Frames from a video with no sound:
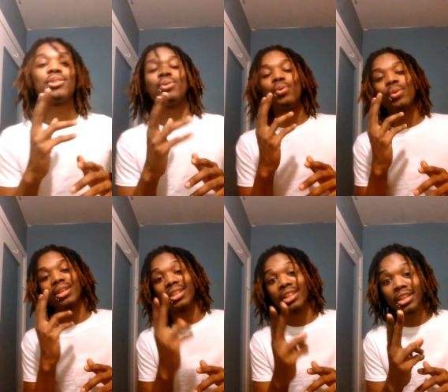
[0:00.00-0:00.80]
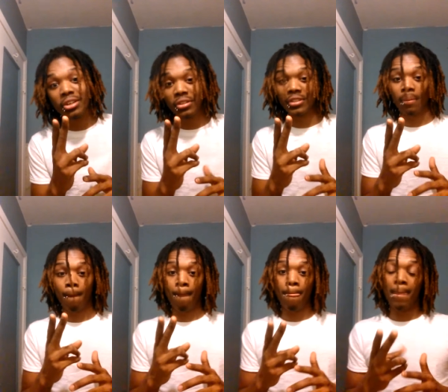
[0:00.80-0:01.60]
Two years.
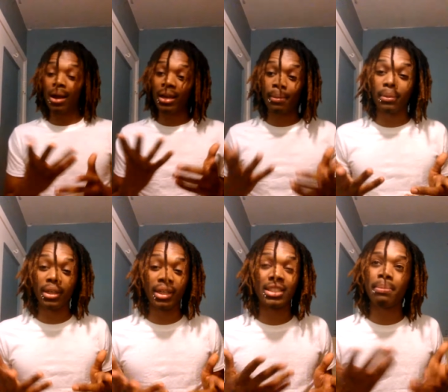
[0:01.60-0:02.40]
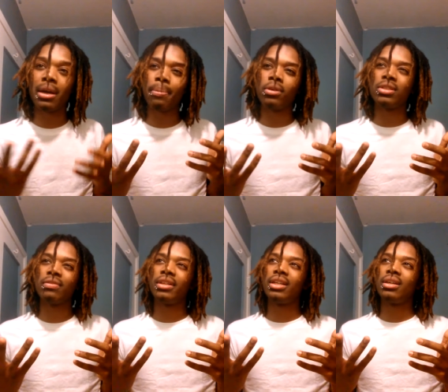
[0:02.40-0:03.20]
I can't believe this. I might post a
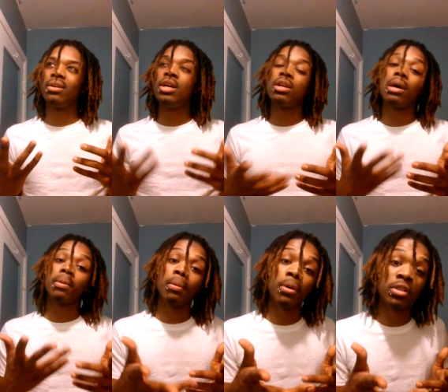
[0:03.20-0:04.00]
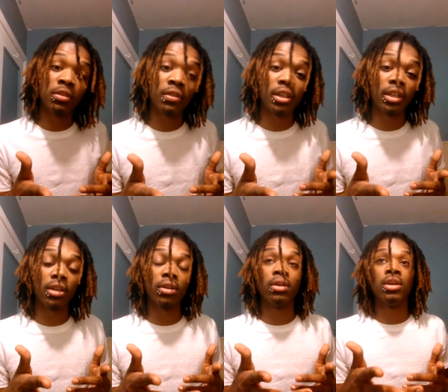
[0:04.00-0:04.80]
video. I'm going to post a
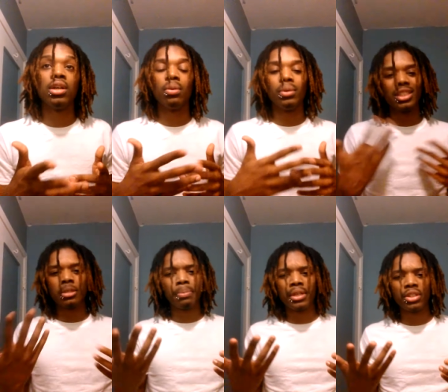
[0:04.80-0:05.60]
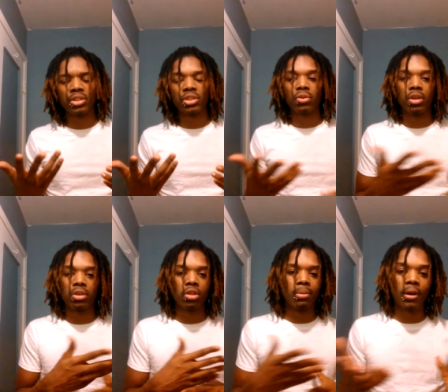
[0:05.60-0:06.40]
video with just pictures showing
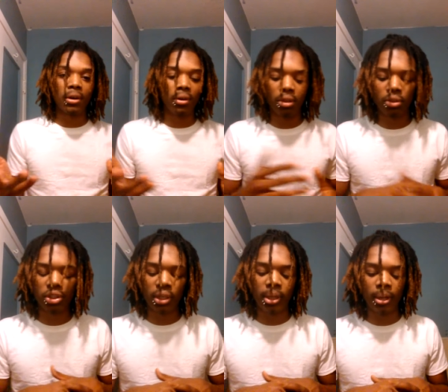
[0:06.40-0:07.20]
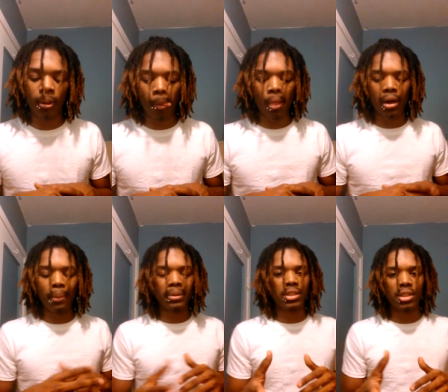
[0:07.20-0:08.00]
you through my whole little journey
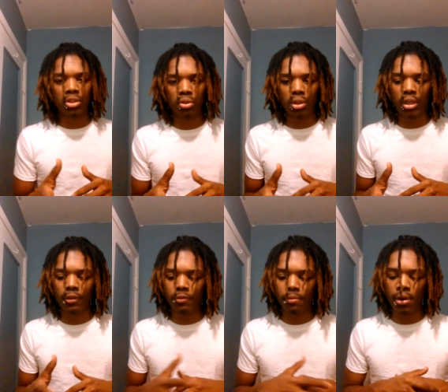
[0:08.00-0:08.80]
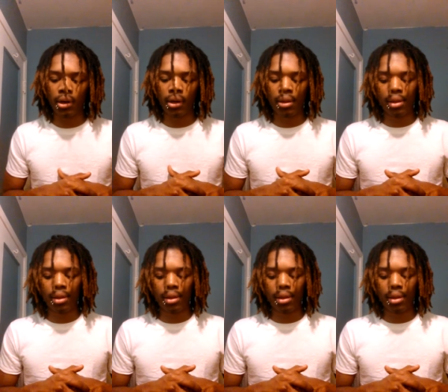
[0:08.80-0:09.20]
up until the two year of mark.